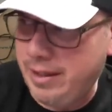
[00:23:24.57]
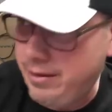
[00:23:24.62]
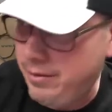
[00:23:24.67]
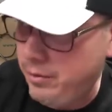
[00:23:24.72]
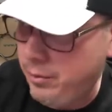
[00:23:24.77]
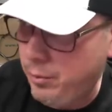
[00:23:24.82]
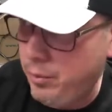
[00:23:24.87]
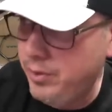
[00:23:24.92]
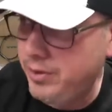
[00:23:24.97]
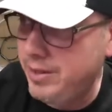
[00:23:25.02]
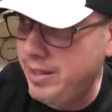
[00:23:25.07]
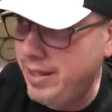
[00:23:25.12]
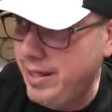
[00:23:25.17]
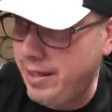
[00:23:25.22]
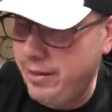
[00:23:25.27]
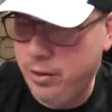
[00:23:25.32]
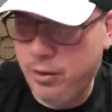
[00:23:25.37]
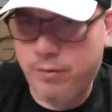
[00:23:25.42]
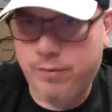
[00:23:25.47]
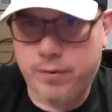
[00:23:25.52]
the one thing
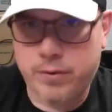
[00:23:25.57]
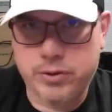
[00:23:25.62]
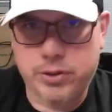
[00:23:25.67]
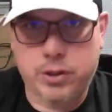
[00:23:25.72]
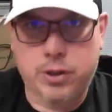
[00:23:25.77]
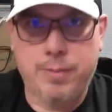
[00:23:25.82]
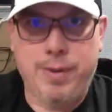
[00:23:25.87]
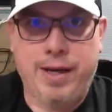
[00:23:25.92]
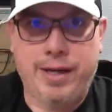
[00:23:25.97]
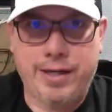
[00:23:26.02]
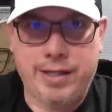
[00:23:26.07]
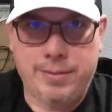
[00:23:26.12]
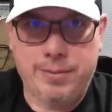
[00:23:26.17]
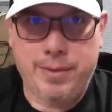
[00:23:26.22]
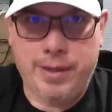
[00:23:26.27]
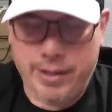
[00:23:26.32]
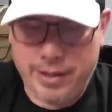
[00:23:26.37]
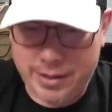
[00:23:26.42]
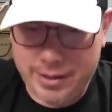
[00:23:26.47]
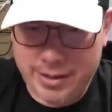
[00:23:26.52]
I know for sure about
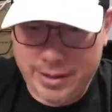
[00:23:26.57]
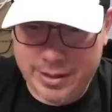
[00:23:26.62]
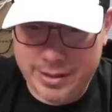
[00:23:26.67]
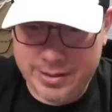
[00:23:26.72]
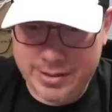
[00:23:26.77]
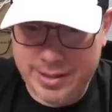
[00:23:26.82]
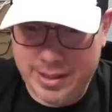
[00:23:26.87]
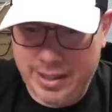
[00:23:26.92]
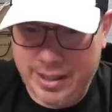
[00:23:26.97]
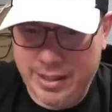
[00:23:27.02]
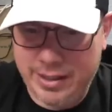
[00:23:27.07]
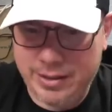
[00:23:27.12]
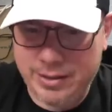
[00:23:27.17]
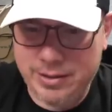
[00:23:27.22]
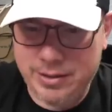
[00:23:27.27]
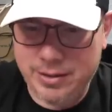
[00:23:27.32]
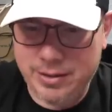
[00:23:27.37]
eBay is that,